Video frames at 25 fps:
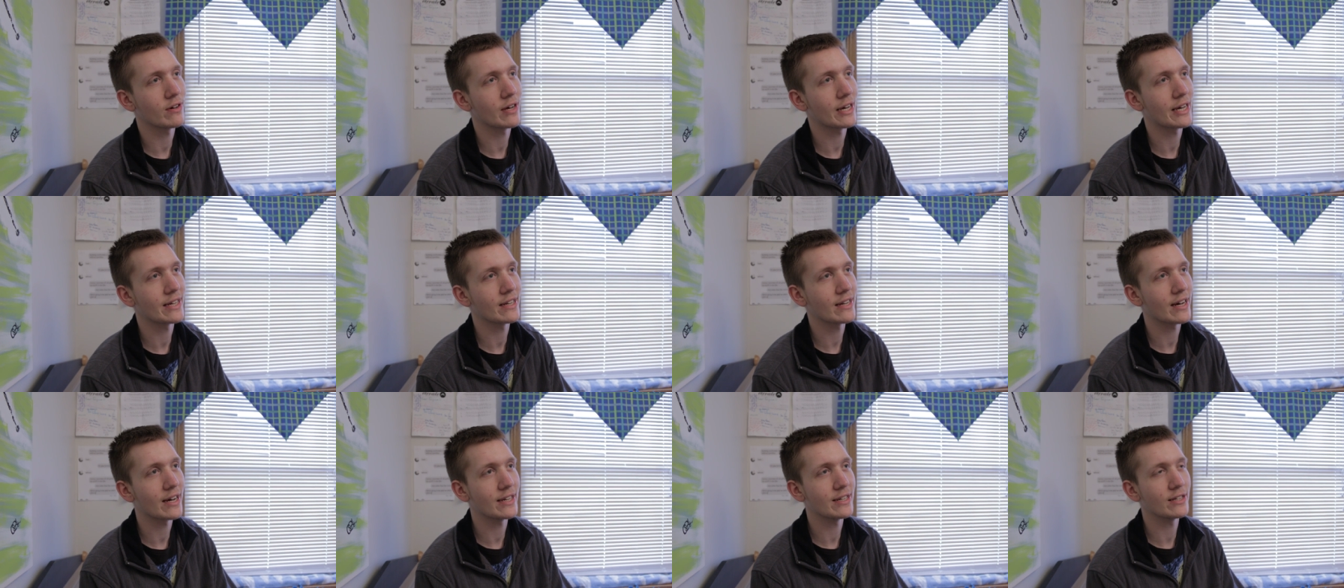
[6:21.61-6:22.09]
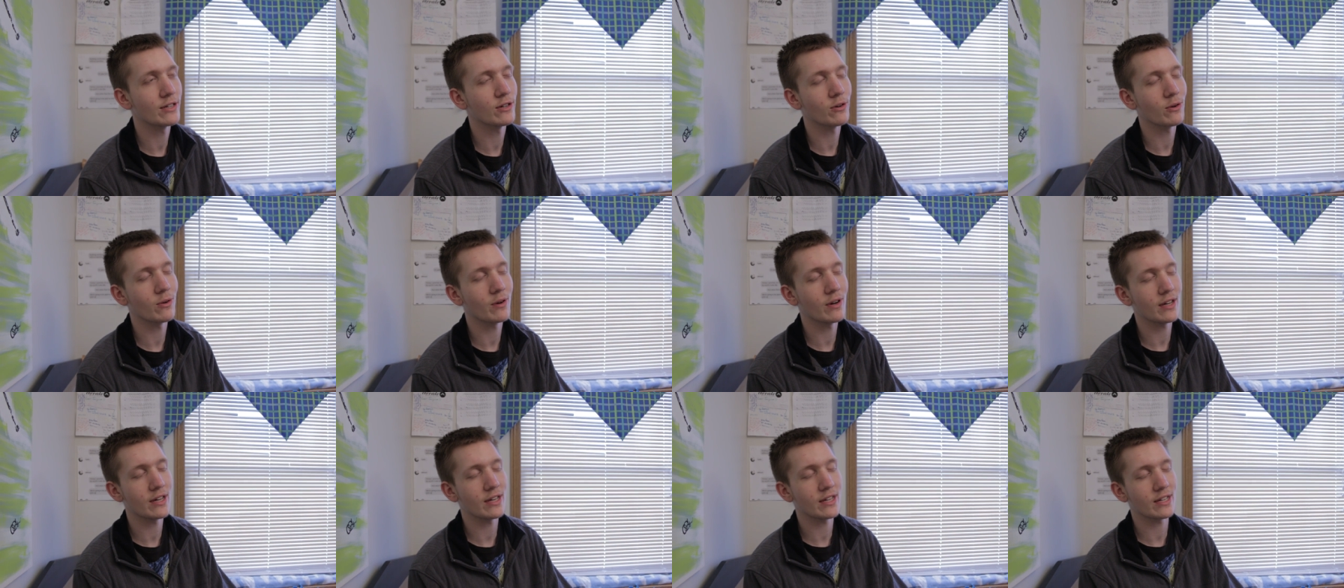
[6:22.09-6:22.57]
I, I
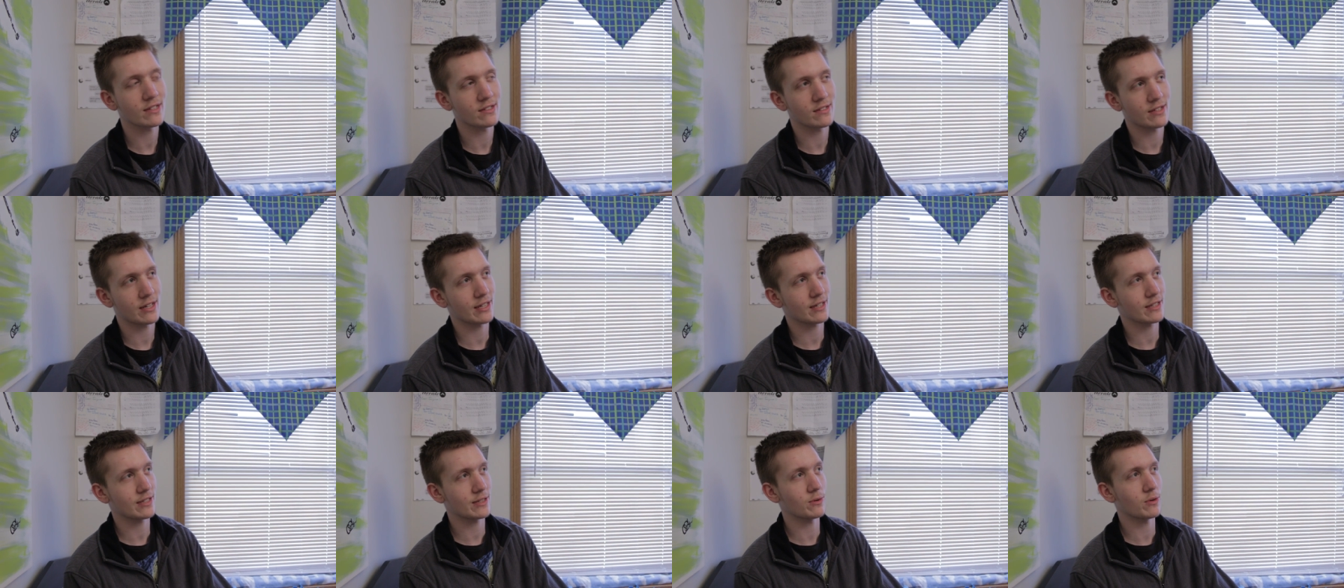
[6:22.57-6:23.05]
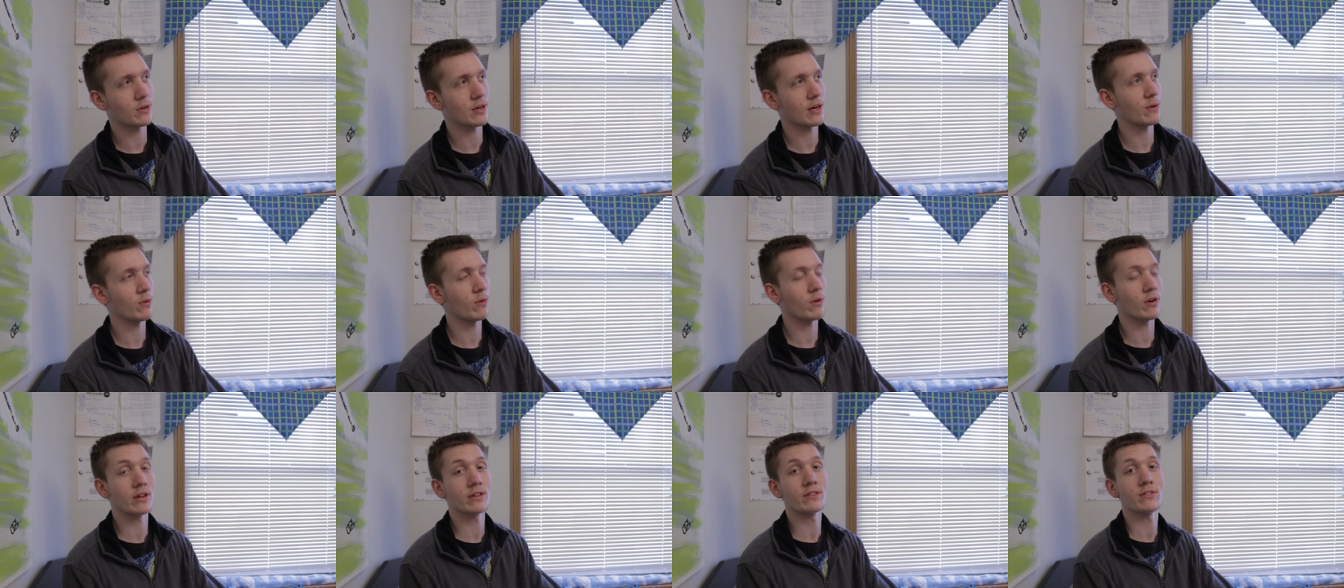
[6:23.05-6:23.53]
know exactly what I
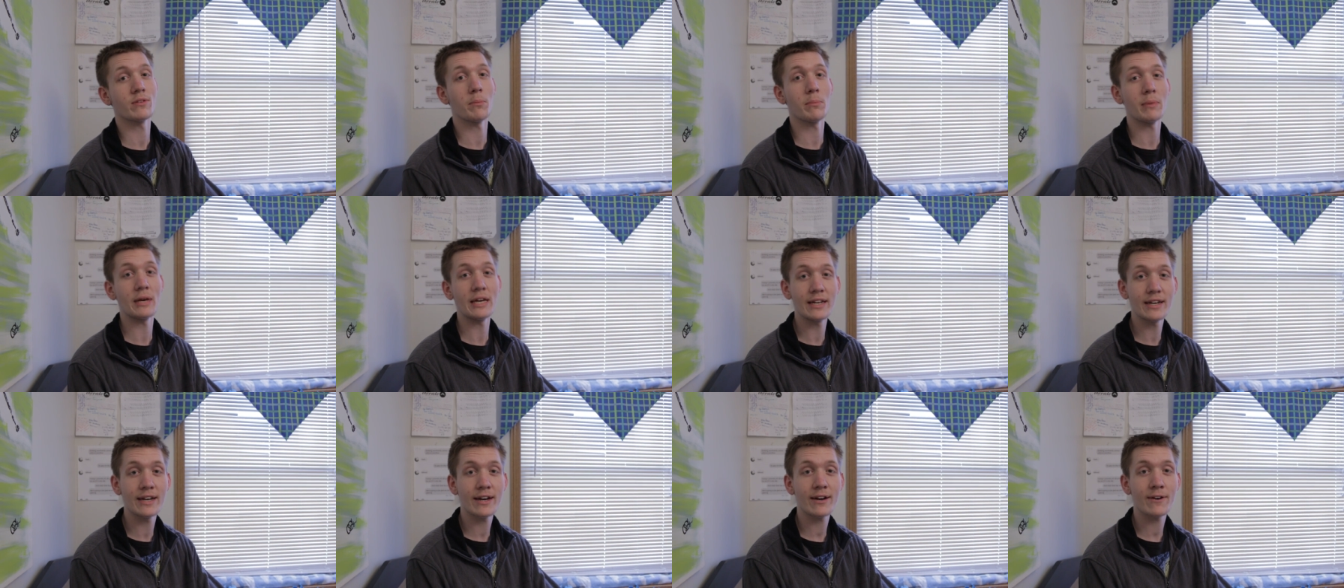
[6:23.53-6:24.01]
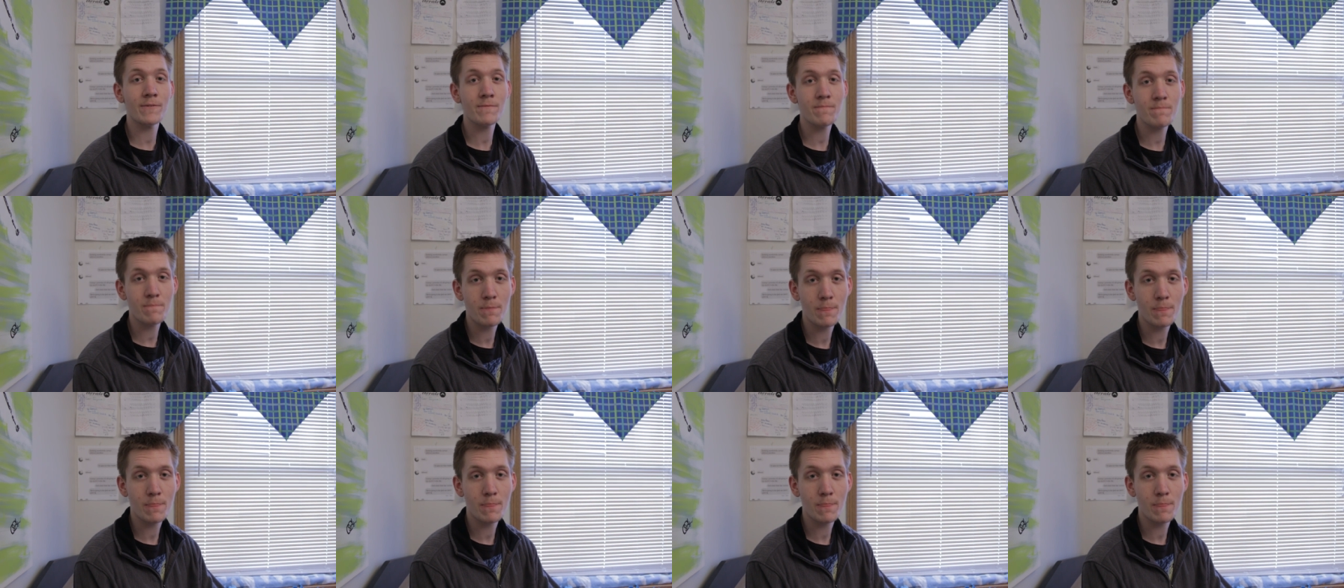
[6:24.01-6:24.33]
want it to be now